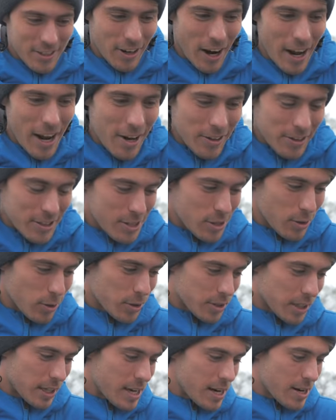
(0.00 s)
try out this
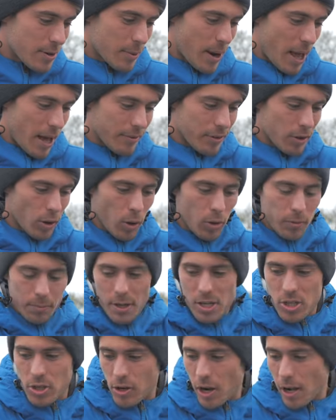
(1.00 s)
old gear. We have an old
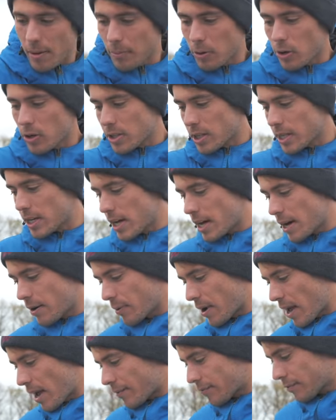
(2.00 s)
Mistral board here.
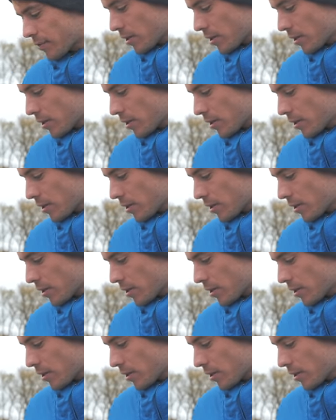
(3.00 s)
We have